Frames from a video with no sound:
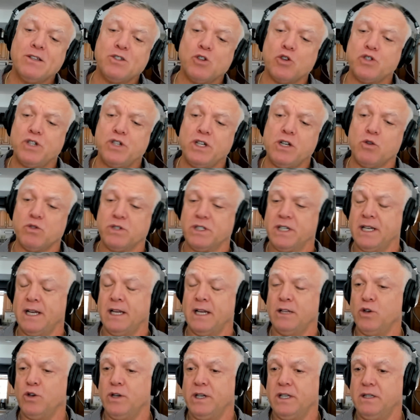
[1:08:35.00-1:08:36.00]
So she goes, "Can
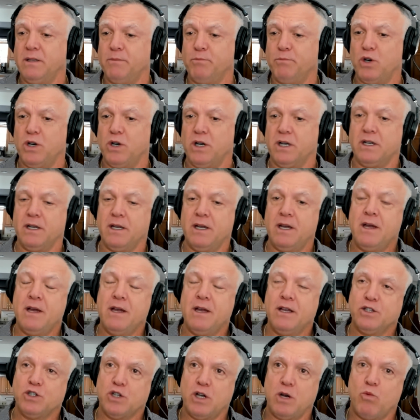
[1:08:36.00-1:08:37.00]
I look at the book?"
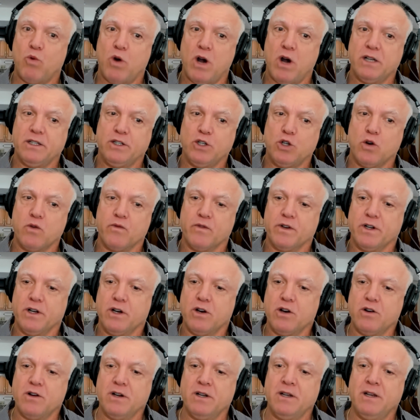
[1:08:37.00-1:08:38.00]
So I walked it over to
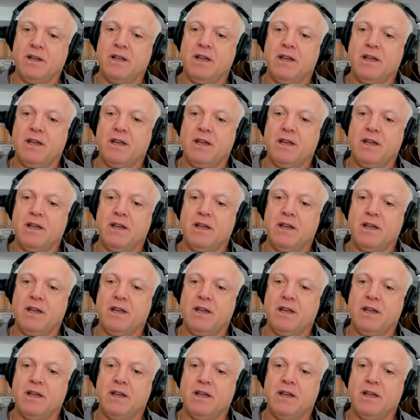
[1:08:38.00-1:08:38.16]
her,